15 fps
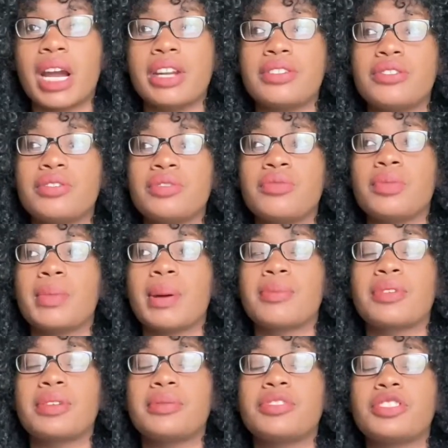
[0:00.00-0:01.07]
I do
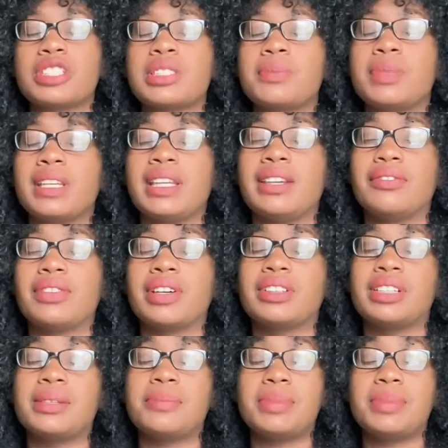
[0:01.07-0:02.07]
remember it just being really